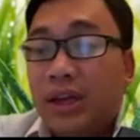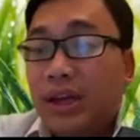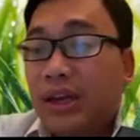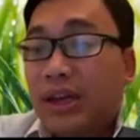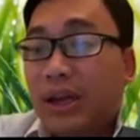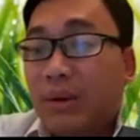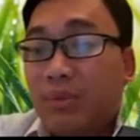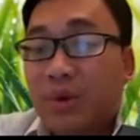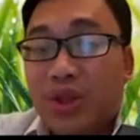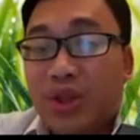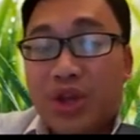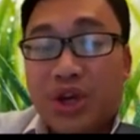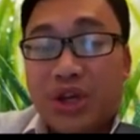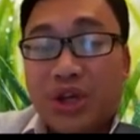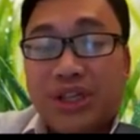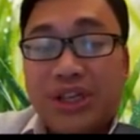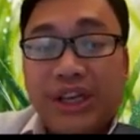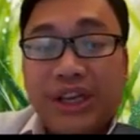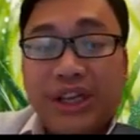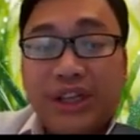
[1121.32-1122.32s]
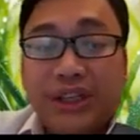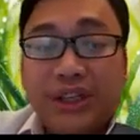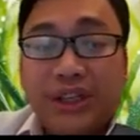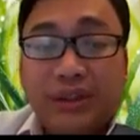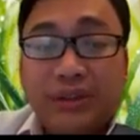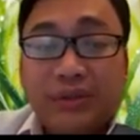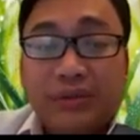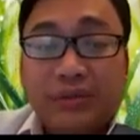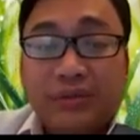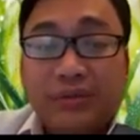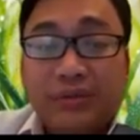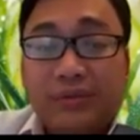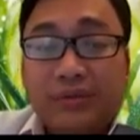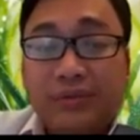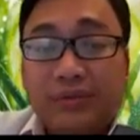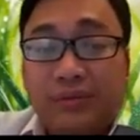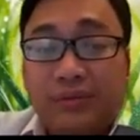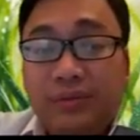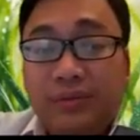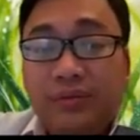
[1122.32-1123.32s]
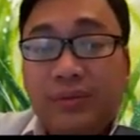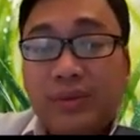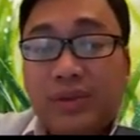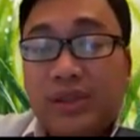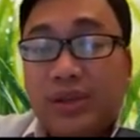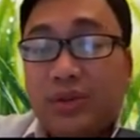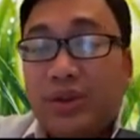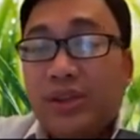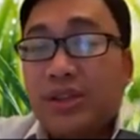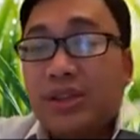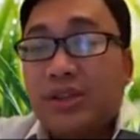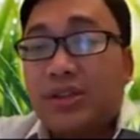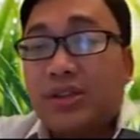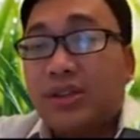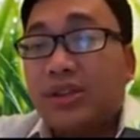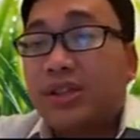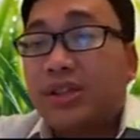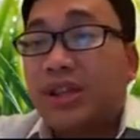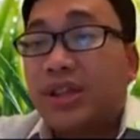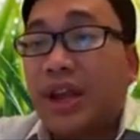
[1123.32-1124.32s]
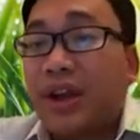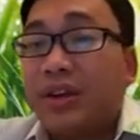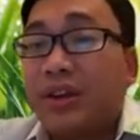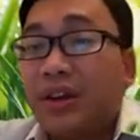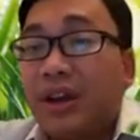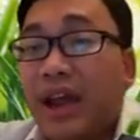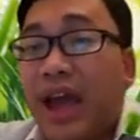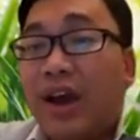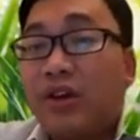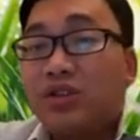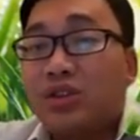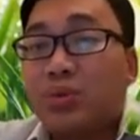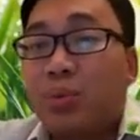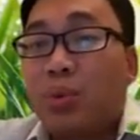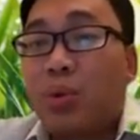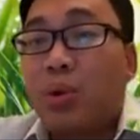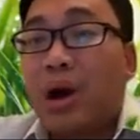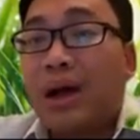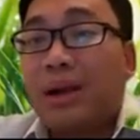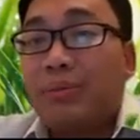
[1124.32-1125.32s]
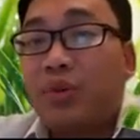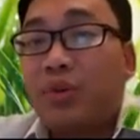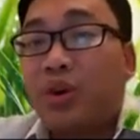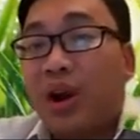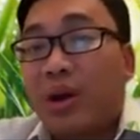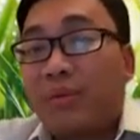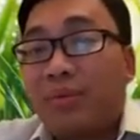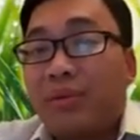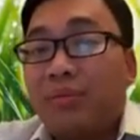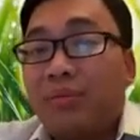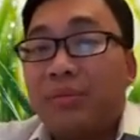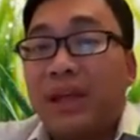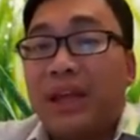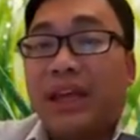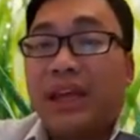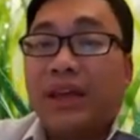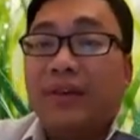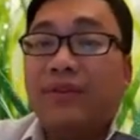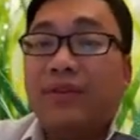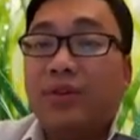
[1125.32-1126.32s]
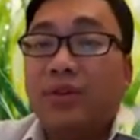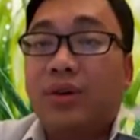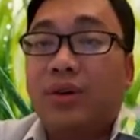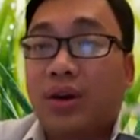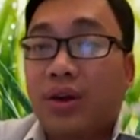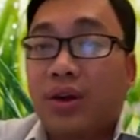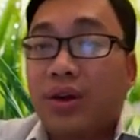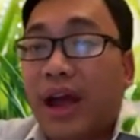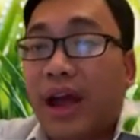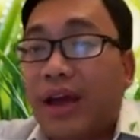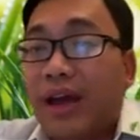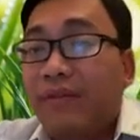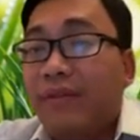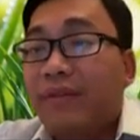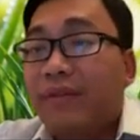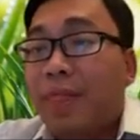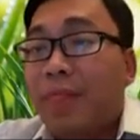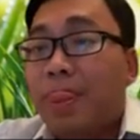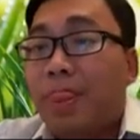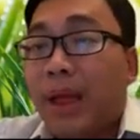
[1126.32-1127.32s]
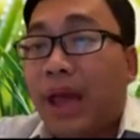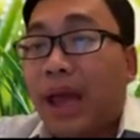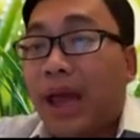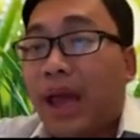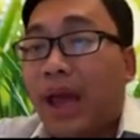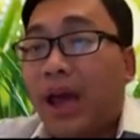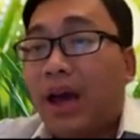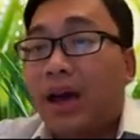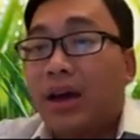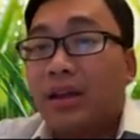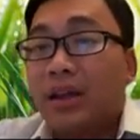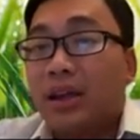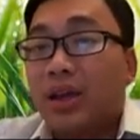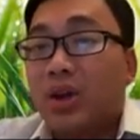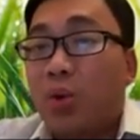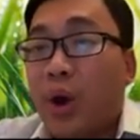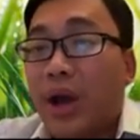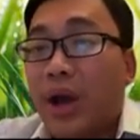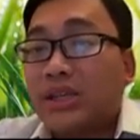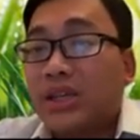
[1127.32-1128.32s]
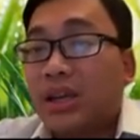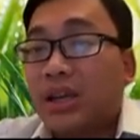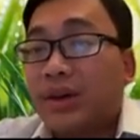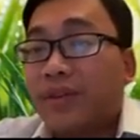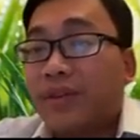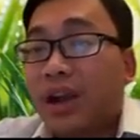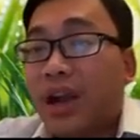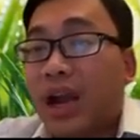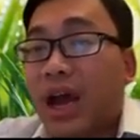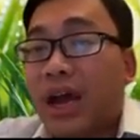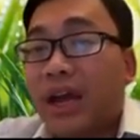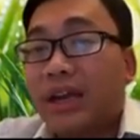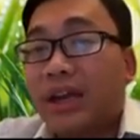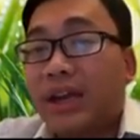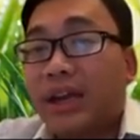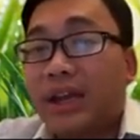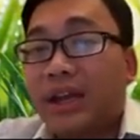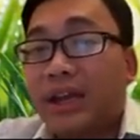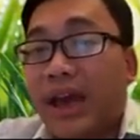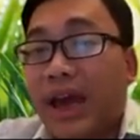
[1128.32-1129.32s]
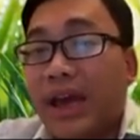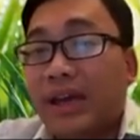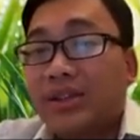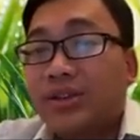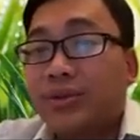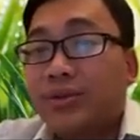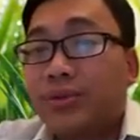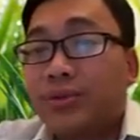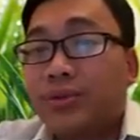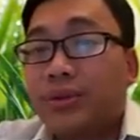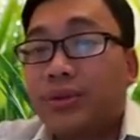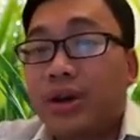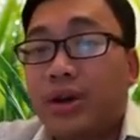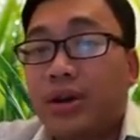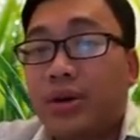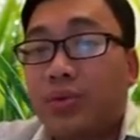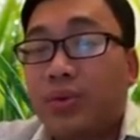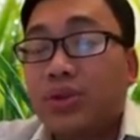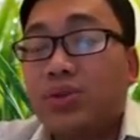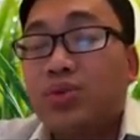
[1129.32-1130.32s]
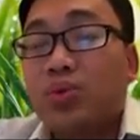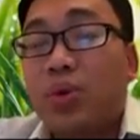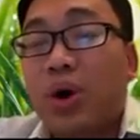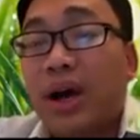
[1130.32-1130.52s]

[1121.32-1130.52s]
Number 13. So this is a standard Algebra 1 problem. They give you a graph, equation of a line, and they ask you which